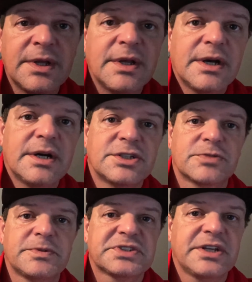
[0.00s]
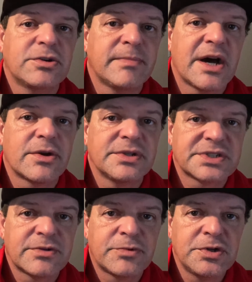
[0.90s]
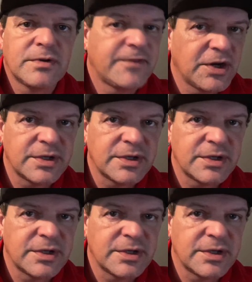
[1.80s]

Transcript: I just want to say your model is unreal, very